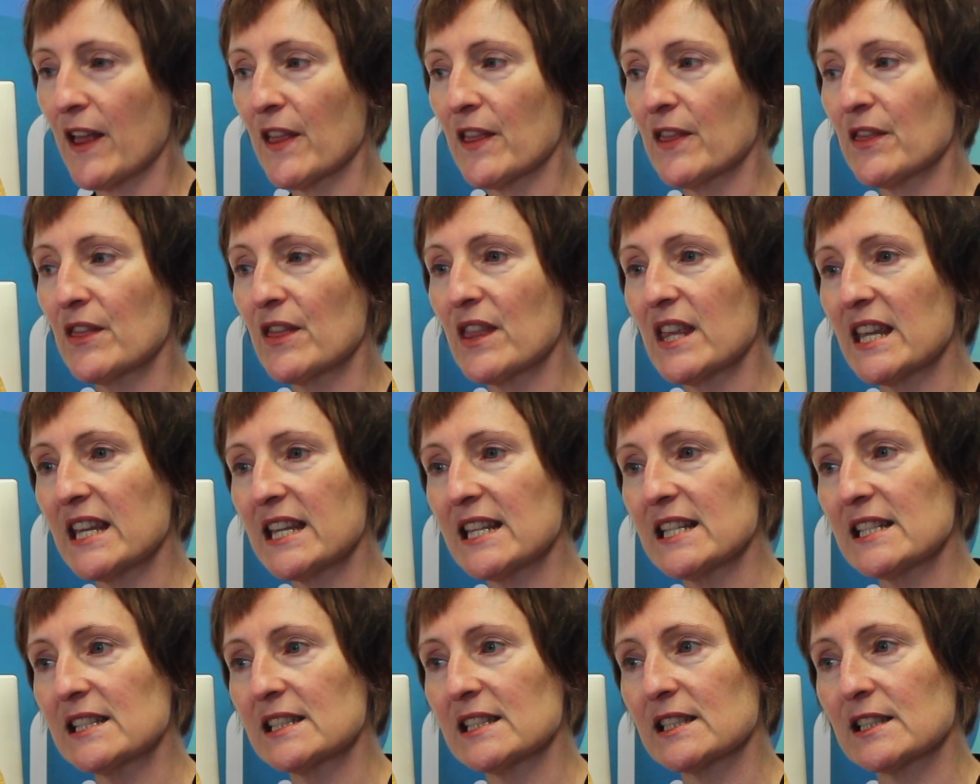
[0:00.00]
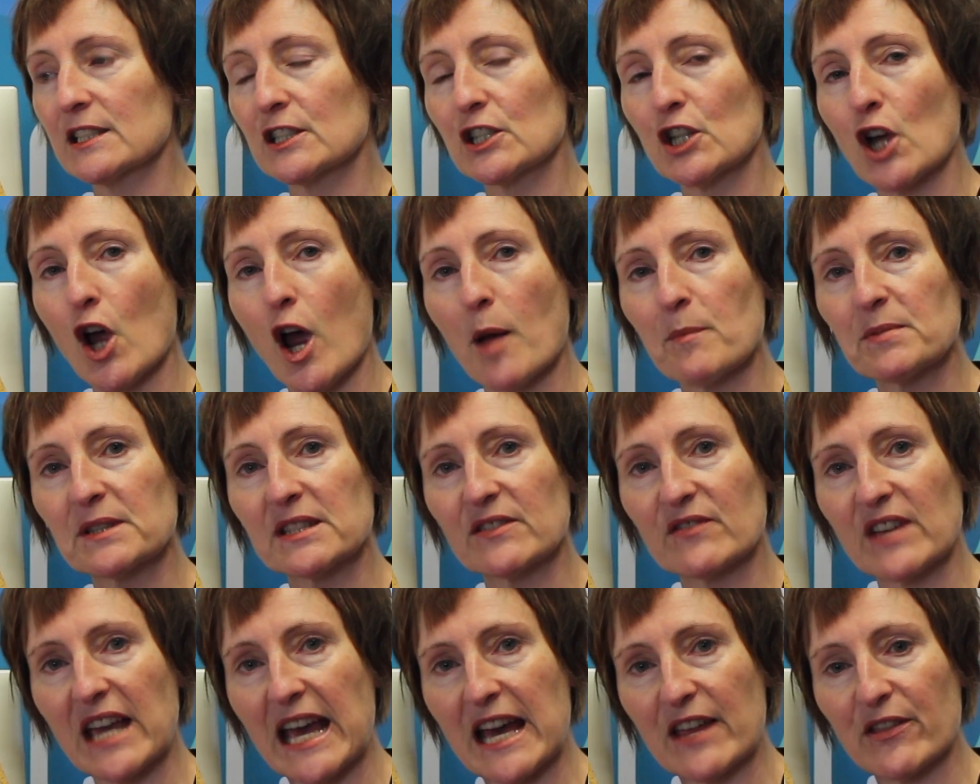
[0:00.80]
These types
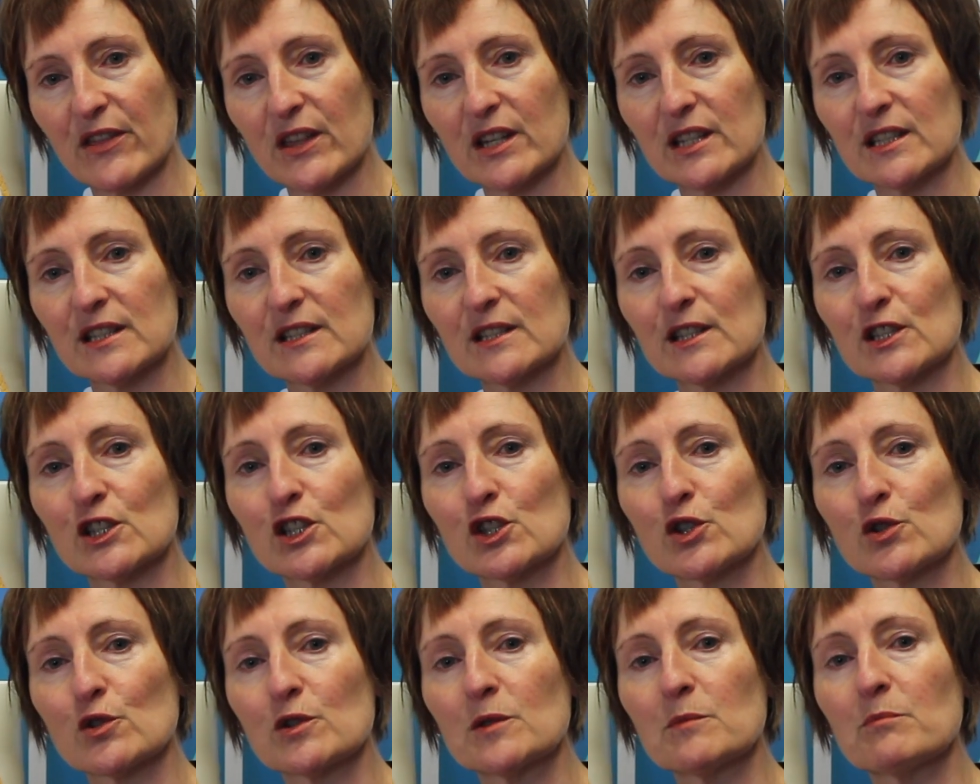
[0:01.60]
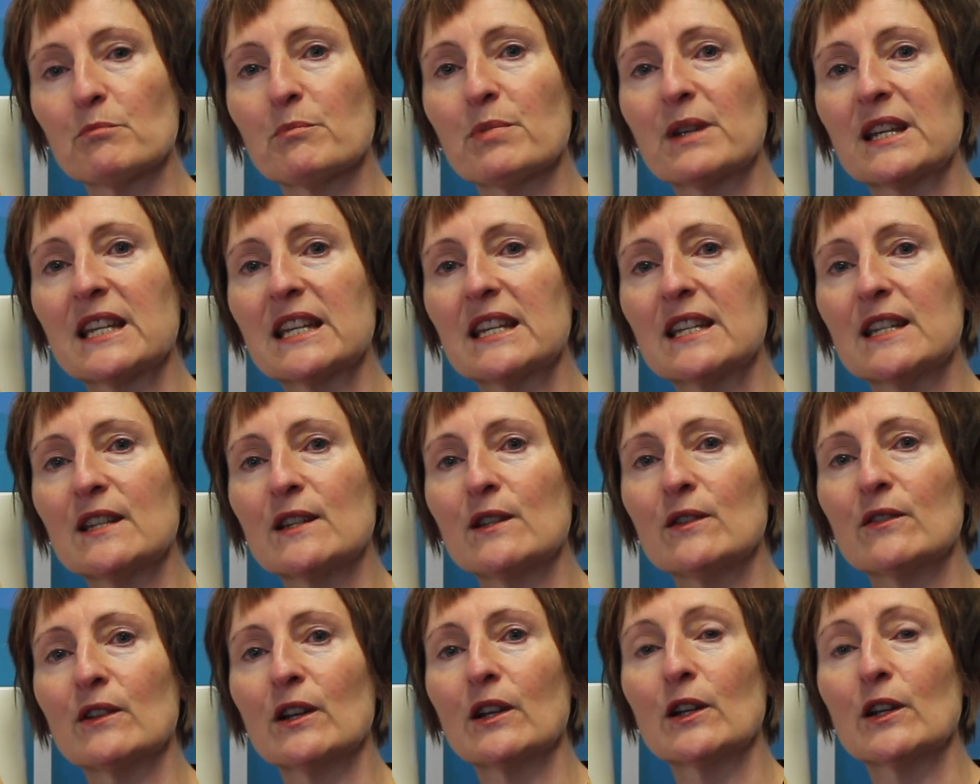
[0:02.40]
of catheters shouldn't be